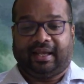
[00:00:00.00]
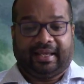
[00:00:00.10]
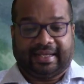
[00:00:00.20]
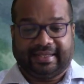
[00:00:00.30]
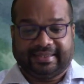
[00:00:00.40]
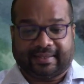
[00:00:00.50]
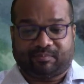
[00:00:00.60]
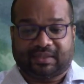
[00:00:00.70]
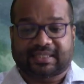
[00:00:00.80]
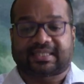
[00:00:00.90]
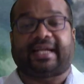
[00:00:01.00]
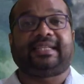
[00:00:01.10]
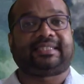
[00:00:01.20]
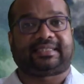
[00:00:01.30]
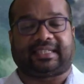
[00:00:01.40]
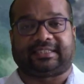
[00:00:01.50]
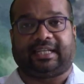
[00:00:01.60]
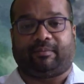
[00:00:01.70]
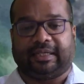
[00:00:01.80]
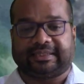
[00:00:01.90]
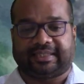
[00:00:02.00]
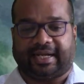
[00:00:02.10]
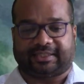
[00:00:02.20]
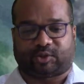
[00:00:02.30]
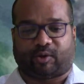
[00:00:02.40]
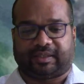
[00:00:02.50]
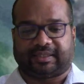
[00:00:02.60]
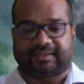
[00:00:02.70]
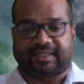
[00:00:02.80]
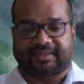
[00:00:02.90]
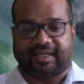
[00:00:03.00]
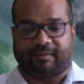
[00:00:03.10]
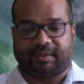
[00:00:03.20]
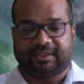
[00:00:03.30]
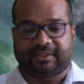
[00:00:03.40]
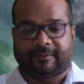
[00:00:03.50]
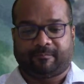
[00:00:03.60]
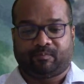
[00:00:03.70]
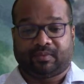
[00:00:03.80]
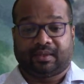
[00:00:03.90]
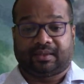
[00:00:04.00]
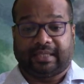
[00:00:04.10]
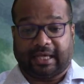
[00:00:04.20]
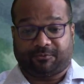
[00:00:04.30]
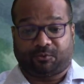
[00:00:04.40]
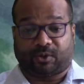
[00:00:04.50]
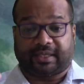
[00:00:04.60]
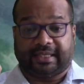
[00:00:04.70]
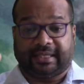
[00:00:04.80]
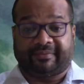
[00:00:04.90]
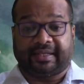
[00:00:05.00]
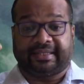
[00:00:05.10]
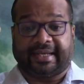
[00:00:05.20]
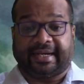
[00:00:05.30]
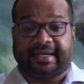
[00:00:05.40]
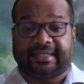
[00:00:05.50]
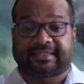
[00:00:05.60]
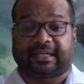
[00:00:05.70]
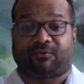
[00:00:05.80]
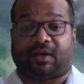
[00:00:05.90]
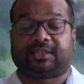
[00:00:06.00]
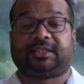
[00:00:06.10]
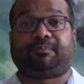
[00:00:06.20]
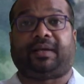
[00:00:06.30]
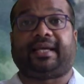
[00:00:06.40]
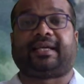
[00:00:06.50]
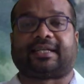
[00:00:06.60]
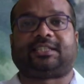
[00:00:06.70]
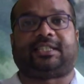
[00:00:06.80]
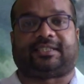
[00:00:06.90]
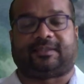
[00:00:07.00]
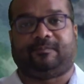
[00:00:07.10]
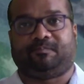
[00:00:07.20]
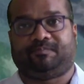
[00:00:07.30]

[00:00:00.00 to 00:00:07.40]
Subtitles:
In them the science is established, the astrology is established. Therefore even they deserve worship like rishis.